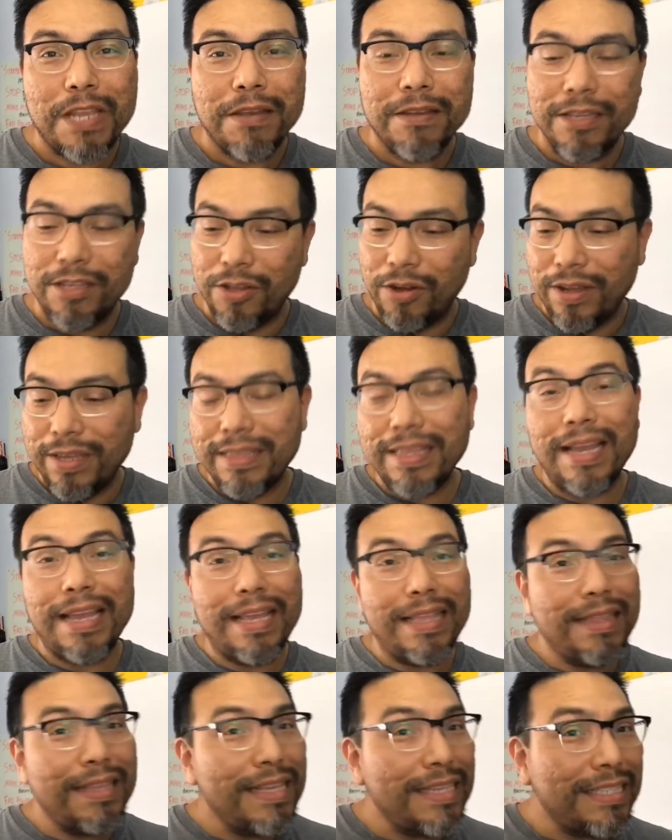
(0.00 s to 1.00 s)
You know, and,
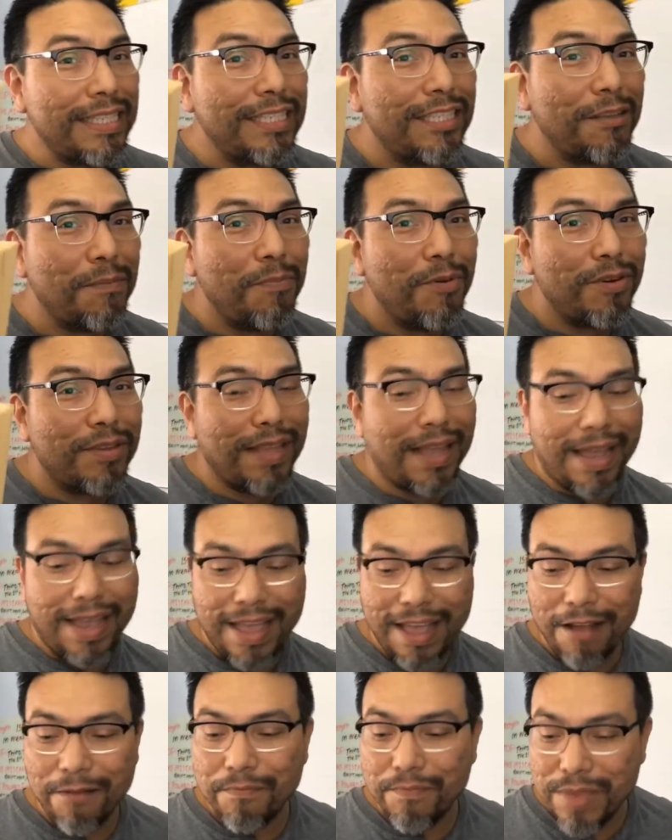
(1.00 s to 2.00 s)
and this is the book that
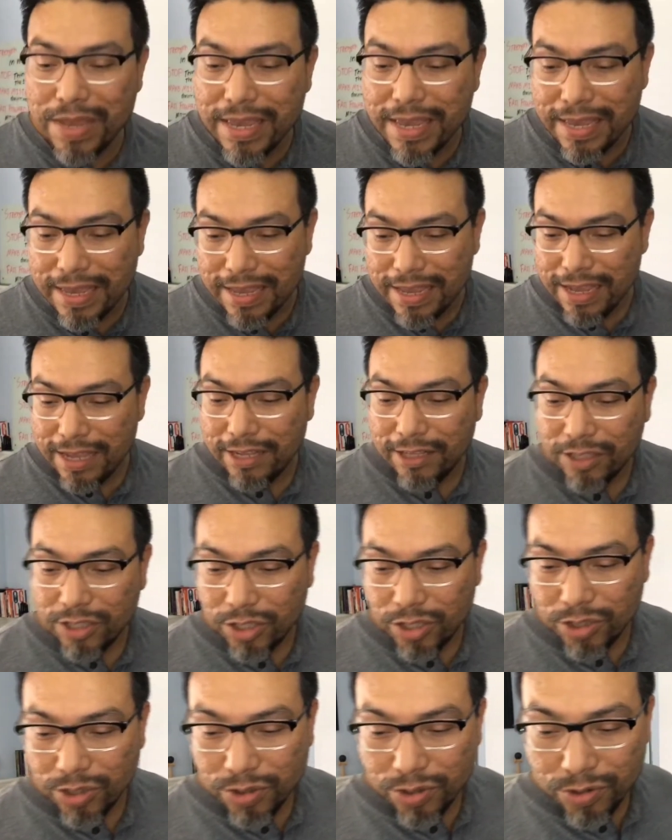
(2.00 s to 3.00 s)
helped me
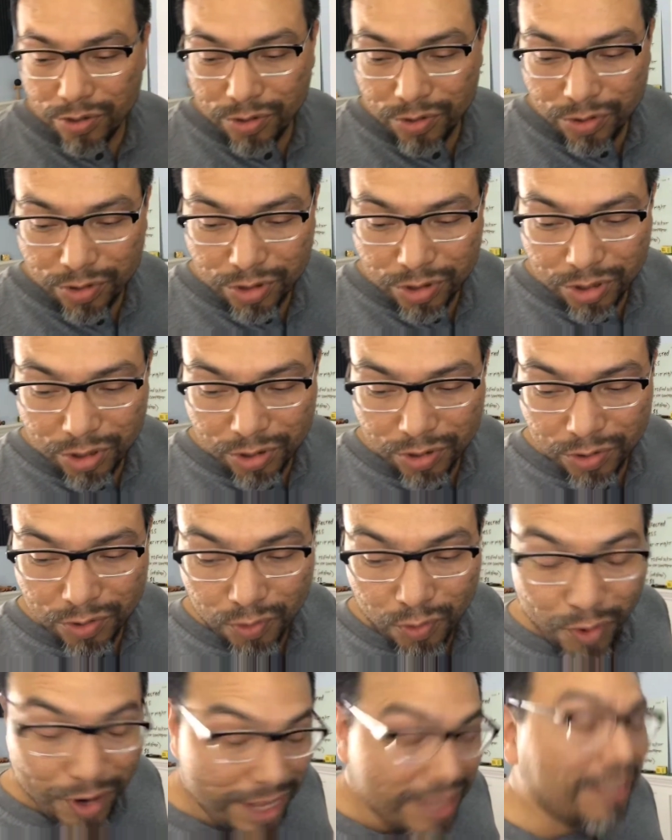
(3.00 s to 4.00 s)
to to
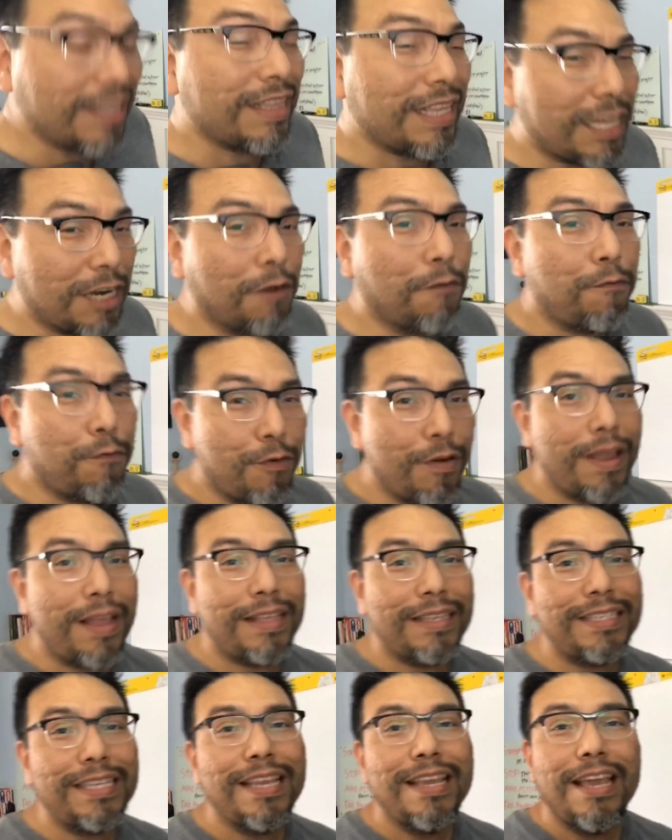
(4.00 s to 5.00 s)
win a lot of
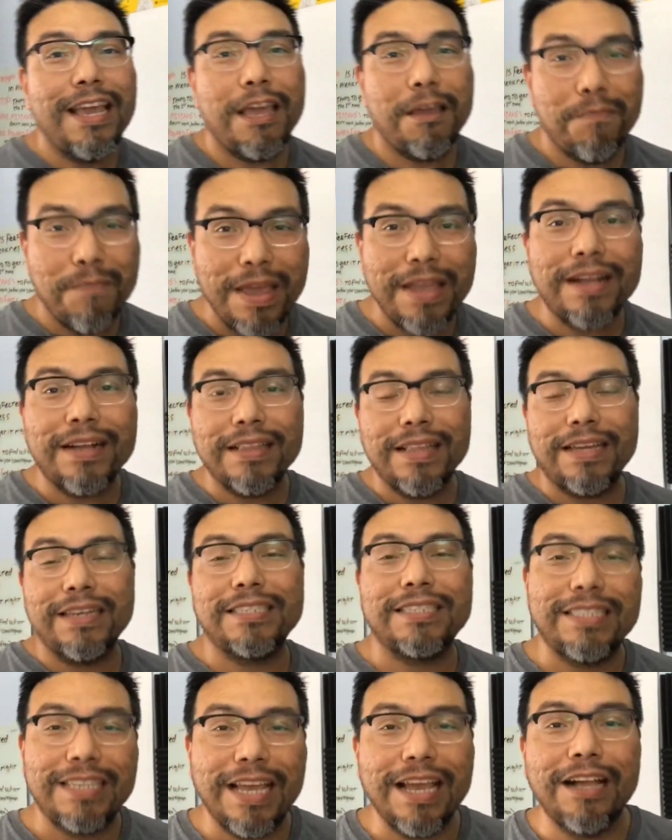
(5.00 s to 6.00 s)
friends and make a lot
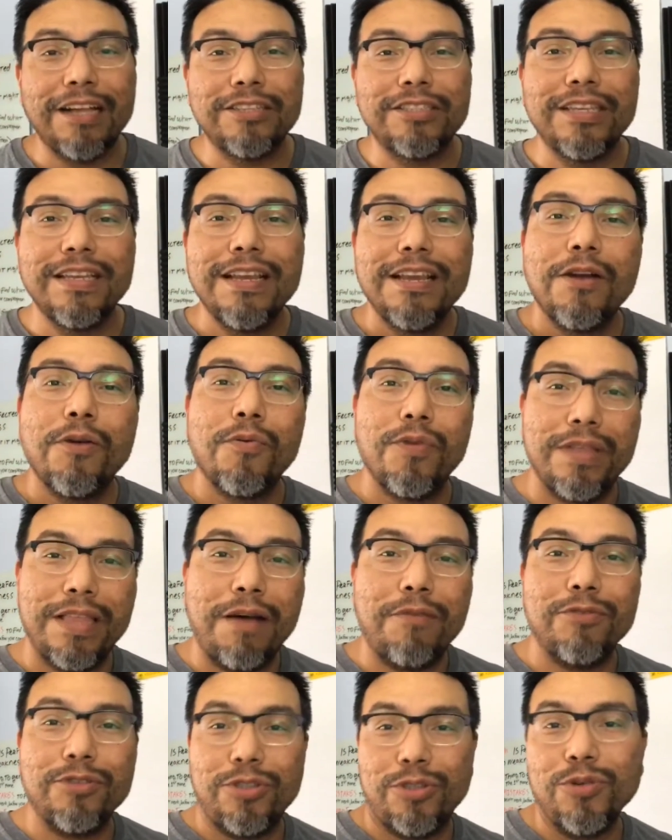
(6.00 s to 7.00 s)
of sales when
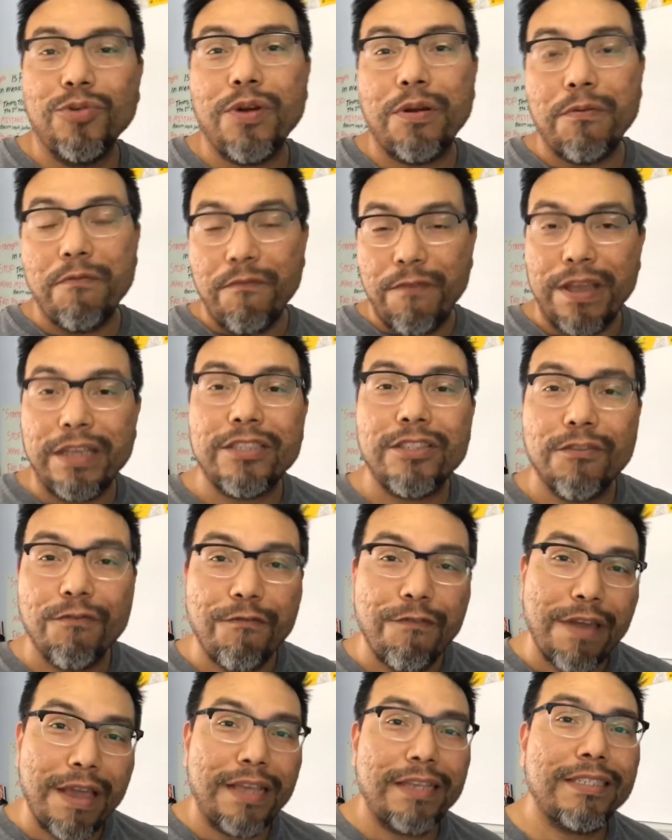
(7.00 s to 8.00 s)
I was doing face to
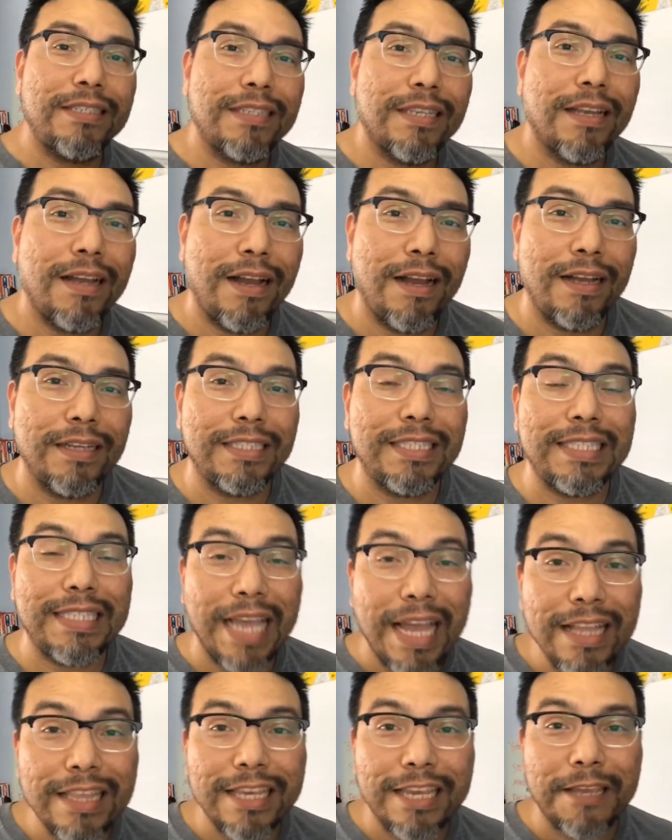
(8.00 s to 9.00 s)
face
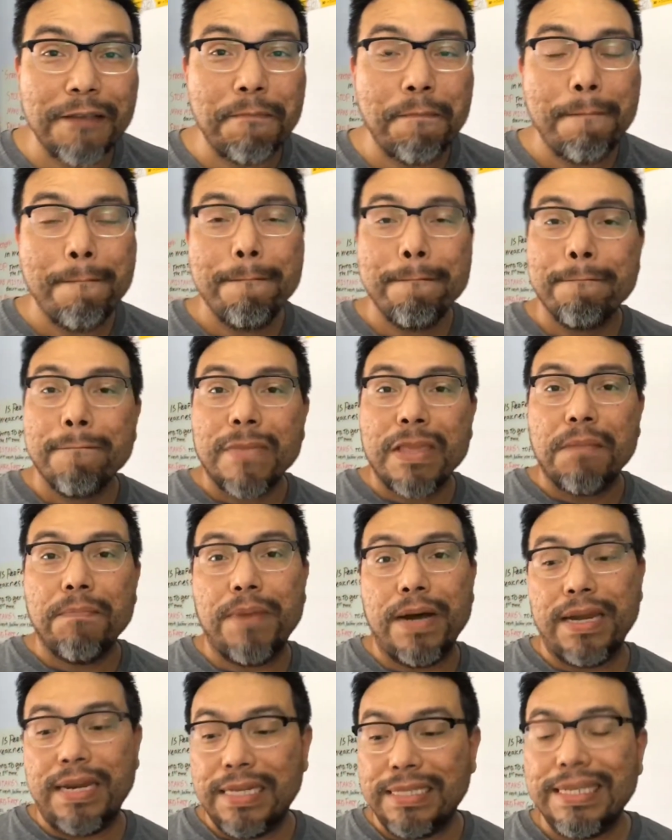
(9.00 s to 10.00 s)
selling,
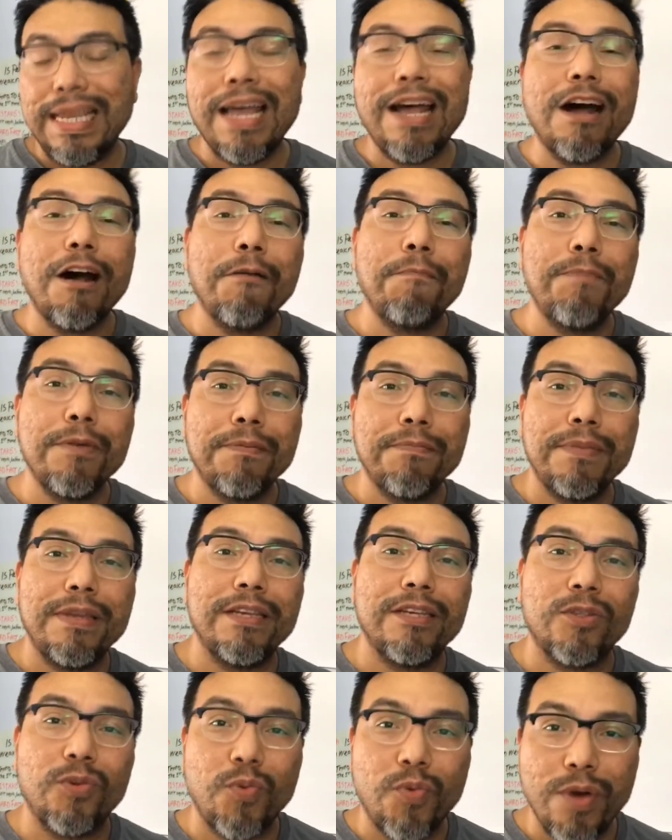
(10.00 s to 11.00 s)
but it's helping me
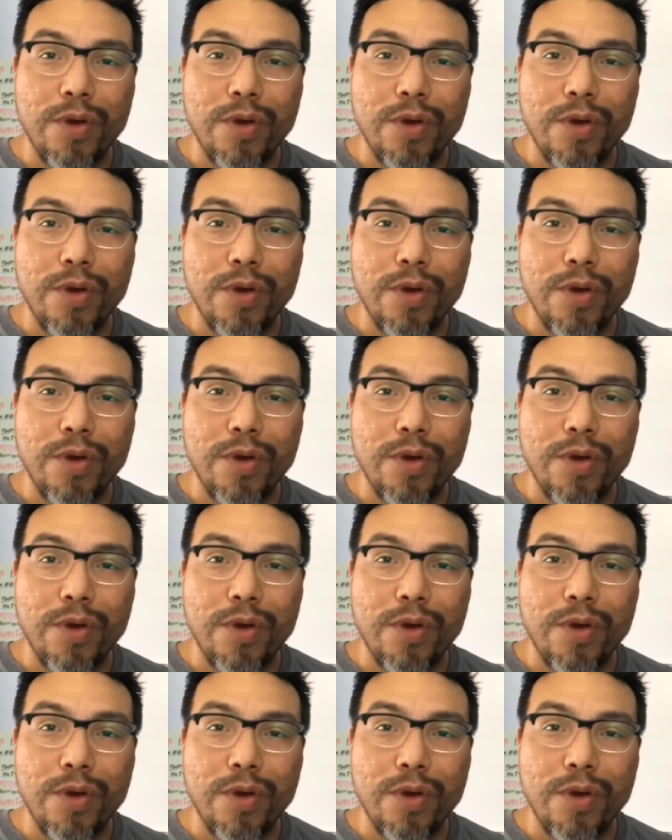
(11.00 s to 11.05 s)
as